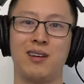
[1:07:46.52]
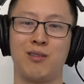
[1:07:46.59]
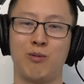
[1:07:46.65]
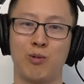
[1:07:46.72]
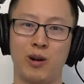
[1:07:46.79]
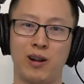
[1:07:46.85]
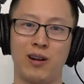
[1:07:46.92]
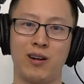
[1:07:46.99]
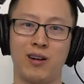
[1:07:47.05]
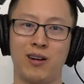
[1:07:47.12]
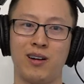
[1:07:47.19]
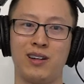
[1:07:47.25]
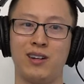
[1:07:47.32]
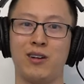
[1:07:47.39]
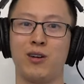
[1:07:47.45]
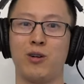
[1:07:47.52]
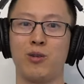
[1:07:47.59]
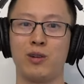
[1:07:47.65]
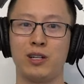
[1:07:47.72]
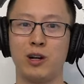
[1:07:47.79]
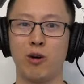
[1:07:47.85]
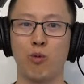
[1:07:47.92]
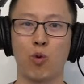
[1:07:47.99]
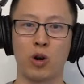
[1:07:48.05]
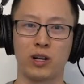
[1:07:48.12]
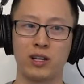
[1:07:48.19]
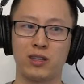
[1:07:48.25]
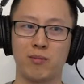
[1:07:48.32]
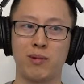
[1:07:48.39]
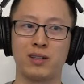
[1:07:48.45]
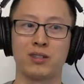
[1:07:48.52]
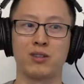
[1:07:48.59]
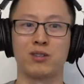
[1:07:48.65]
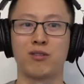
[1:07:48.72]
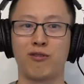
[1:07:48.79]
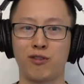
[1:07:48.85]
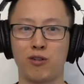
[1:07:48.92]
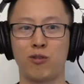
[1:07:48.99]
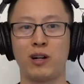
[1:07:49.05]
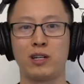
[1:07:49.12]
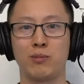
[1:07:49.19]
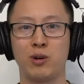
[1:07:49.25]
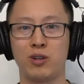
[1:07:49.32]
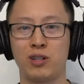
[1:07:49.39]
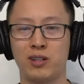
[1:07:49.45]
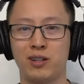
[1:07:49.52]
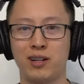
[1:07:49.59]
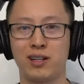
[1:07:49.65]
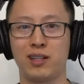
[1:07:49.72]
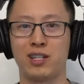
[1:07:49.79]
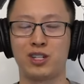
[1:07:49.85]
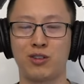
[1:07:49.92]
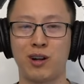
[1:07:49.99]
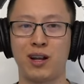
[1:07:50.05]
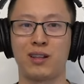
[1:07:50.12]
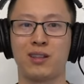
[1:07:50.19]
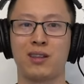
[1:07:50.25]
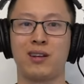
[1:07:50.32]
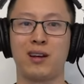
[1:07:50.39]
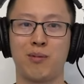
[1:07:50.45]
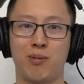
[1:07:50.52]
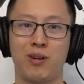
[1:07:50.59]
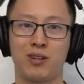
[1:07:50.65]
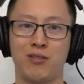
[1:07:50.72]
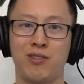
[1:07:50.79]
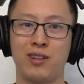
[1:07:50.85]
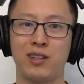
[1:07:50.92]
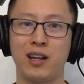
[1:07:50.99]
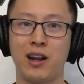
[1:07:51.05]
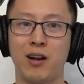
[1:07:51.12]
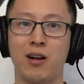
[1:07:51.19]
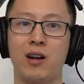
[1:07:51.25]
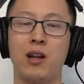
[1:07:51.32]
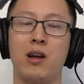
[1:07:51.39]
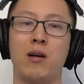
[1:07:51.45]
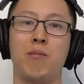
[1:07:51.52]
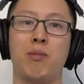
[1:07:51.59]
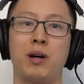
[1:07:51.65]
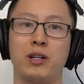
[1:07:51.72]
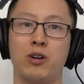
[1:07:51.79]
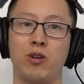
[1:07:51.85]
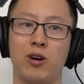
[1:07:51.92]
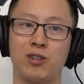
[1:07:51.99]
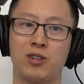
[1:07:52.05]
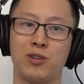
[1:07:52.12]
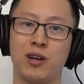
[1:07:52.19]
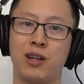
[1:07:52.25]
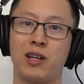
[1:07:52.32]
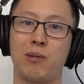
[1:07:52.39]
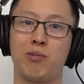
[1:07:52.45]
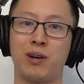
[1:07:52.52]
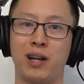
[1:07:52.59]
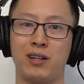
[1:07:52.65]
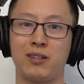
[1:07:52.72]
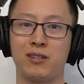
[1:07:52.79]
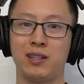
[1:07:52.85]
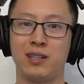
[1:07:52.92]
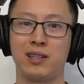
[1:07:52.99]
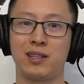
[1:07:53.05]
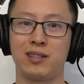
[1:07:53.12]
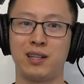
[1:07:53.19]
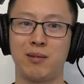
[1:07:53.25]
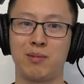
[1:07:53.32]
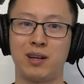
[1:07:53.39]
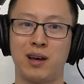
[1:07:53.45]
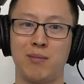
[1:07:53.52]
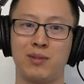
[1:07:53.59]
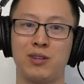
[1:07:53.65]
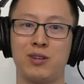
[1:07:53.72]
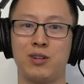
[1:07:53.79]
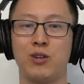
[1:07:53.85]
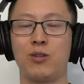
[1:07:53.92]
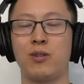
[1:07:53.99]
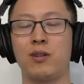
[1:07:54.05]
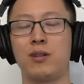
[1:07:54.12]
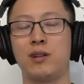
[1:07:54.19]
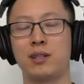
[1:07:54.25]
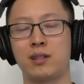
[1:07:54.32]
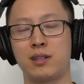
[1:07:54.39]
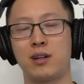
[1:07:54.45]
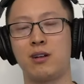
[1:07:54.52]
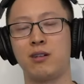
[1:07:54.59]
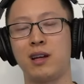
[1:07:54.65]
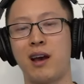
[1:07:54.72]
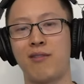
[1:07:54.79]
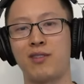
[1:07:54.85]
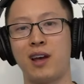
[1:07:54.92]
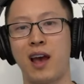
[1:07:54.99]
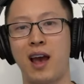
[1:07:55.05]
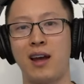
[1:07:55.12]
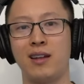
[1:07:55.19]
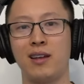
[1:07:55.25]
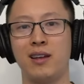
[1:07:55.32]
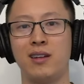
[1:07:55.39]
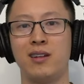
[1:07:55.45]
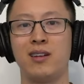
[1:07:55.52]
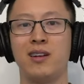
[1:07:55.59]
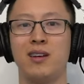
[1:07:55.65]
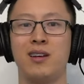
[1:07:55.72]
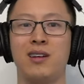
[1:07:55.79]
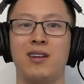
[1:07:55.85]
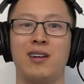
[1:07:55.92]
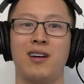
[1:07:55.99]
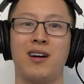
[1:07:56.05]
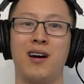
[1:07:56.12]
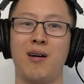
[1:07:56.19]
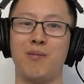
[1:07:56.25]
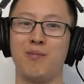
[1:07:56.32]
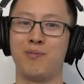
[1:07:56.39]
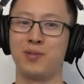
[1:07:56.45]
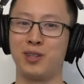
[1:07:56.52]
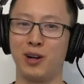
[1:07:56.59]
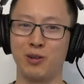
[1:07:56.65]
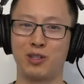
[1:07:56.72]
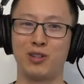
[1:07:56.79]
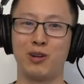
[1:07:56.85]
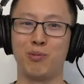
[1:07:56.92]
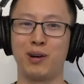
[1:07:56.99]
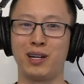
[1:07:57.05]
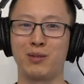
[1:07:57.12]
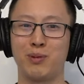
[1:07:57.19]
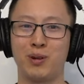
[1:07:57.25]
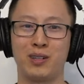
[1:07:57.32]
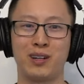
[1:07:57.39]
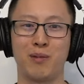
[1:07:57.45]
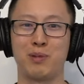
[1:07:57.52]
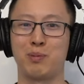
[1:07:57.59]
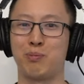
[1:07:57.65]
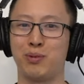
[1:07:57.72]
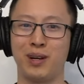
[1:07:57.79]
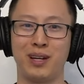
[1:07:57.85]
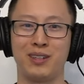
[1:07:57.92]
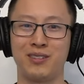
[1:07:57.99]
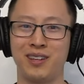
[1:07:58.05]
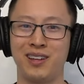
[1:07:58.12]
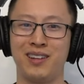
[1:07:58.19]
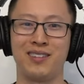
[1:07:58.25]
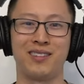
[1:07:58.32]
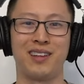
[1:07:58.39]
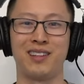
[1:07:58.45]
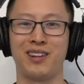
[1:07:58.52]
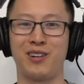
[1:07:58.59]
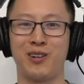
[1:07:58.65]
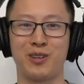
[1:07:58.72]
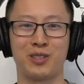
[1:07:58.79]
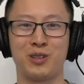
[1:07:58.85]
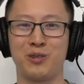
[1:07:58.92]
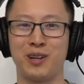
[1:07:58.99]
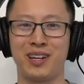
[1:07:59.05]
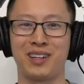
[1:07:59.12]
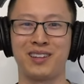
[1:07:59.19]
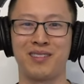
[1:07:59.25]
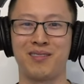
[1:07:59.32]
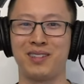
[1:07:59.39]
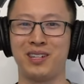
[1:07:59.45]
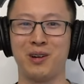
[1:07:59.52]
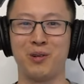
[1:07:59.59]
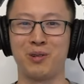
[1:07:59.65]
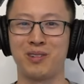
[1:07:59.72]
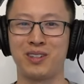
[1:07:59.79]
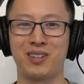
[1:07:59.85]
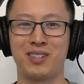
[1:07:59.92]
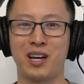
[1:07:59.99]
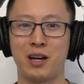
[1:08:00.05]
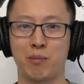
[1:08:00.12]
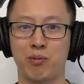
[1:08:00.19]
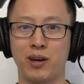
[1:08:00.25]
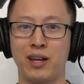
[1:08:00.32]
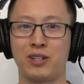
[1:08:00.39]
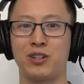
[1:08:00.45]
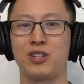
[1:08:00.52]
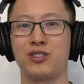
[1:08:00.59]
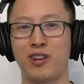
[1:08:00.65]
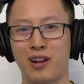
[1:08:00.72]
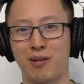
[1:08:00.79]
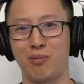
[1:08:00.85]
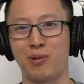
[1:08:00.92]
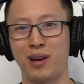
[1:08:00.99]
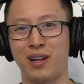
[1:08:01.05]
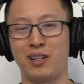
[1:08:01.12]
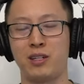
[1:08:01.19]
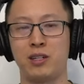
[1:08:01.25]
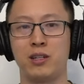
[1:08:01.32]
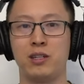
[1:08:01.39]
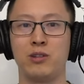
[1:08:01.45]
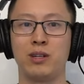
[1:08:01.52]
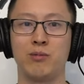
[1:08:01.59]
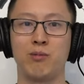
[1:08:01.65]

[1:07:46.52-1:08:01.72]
where you're, you know, working the muscles through full range of motion, you're getting the strength and hypertrophy there, but you're also getting a planche lean at the same time. So you don't necessarily have to add in, um, you know, pseudo planche push-ups, planche leans, and then also like, you know, yeah, tuck yeah. planche or straddle planche. You can